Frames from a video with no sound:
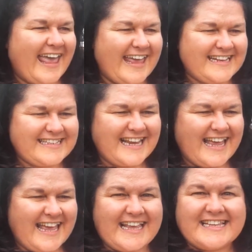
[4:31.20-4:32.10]
and
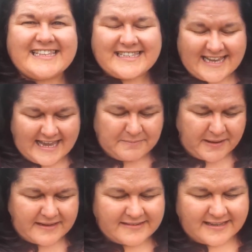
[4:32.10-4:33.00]
he said
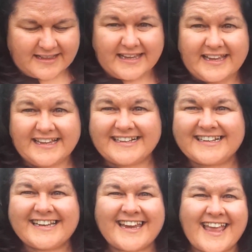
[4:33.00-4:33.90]
basically,
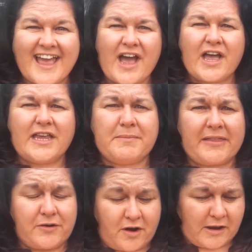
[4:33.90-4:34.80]
your
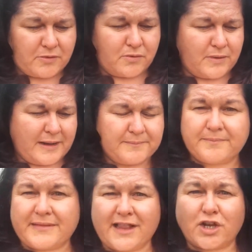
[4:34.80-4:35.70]
mother and I will
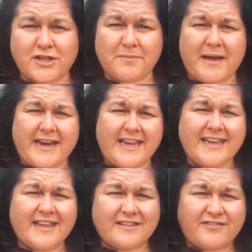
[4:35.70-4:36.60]
um, loan you the money,
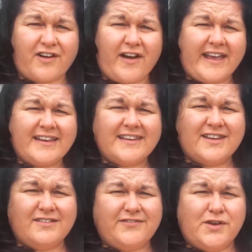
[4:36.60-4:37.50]
it's fine,
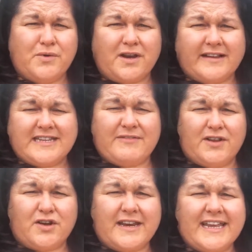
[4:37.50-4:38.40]
if you would like to have a
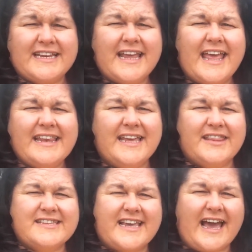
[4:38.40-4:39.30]
look at it. Now
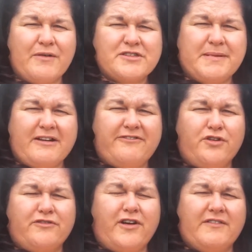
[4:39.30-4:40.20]
this car was about
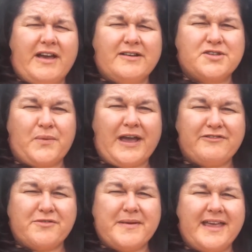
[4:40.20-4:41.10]
four or five hours away
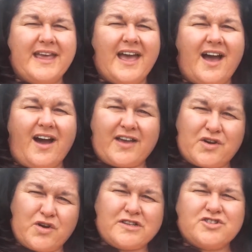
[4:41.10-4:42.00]
from me, I
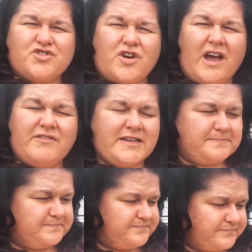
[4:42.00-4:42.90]
couldn't drive it,
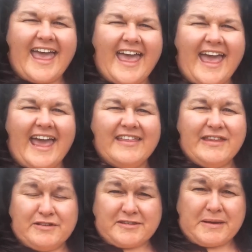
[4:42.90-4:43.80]
and
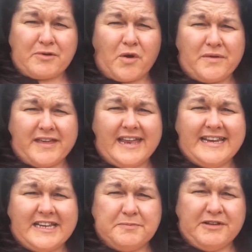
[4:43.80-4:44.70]
there was something wrong with it, it
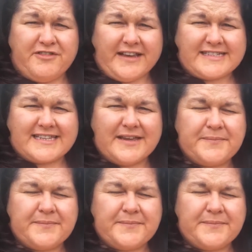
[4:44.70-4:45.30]
needed to be fixed.